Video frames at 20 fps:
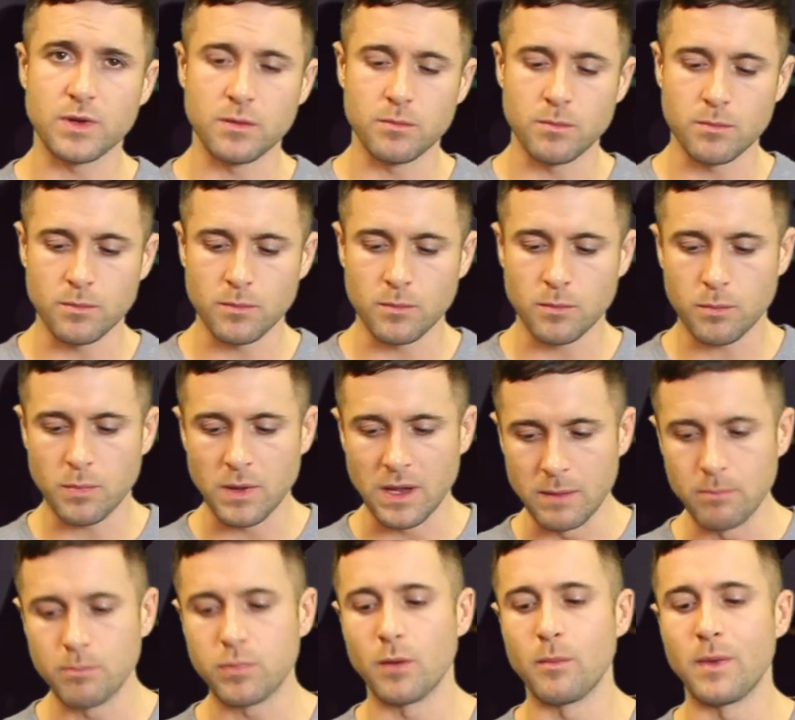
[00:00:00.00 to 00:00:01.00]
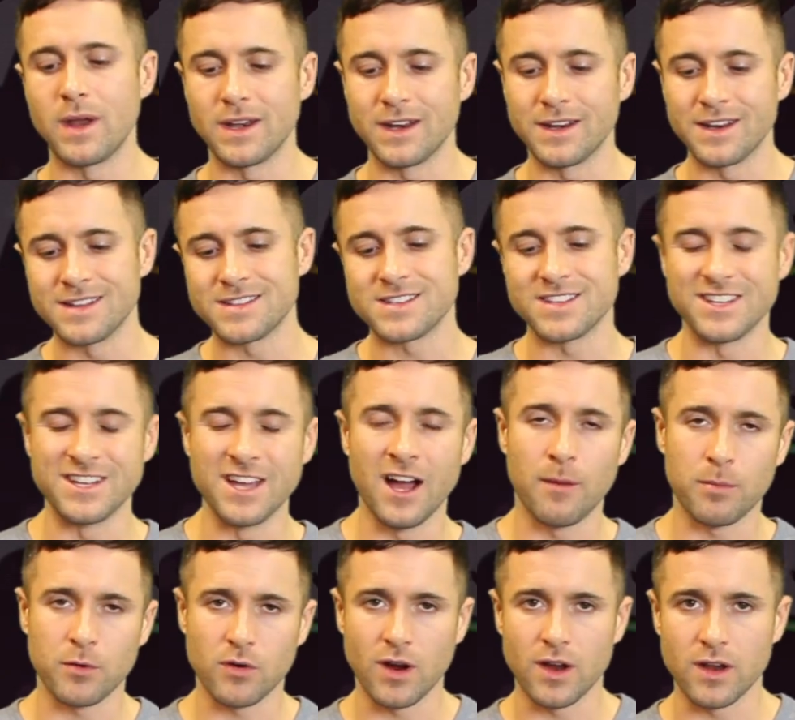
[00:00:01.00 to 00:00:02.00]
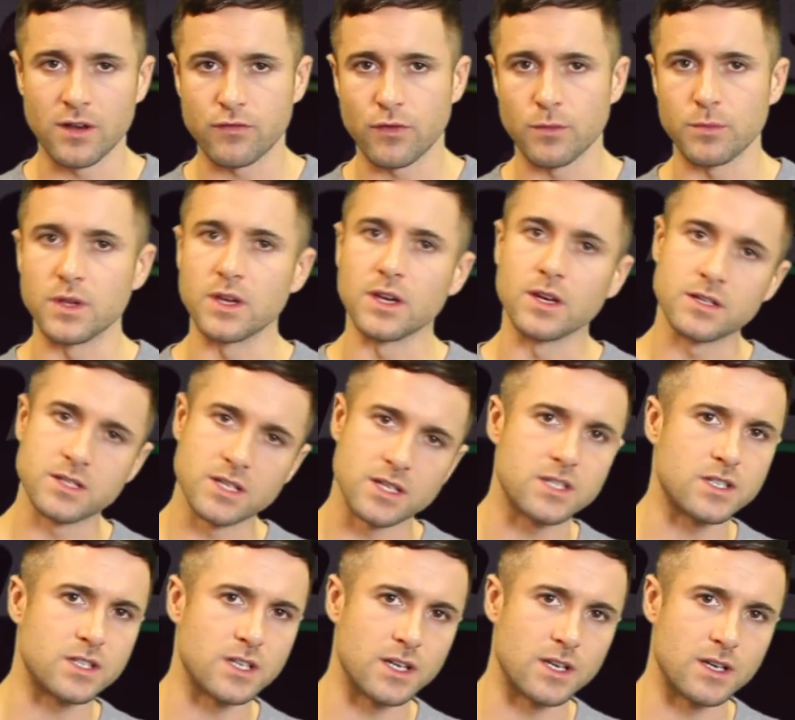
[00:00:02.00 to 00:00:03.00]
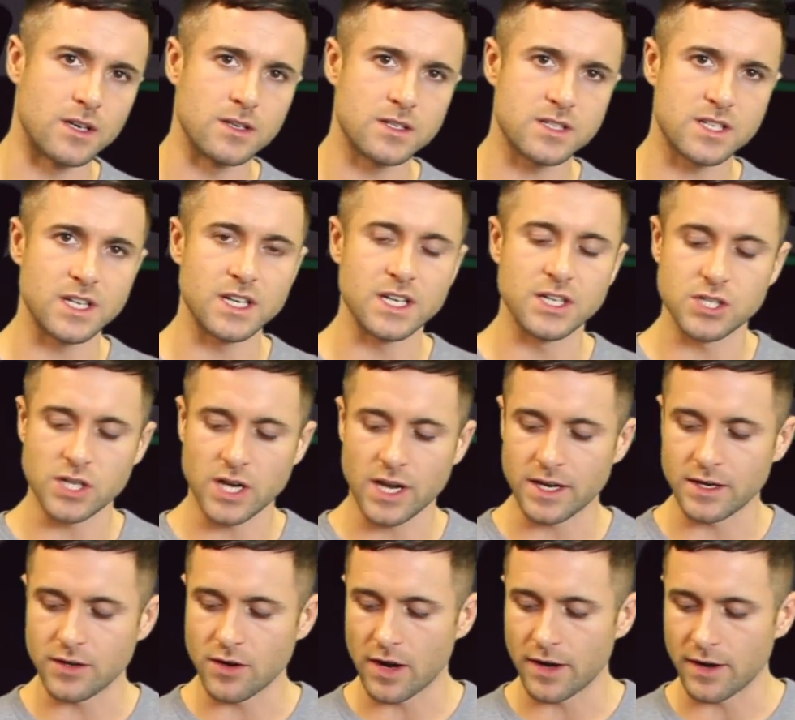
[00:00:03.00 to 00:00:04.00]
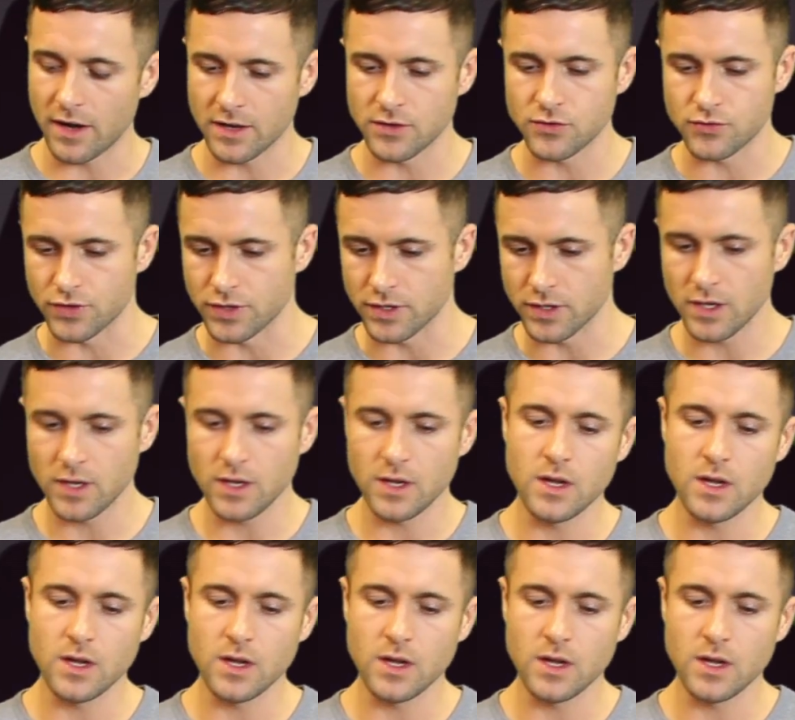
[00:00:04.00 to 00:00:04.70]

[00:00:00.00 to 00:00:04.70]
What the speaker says: been implemented into the upgrade from the existing CDJ-900.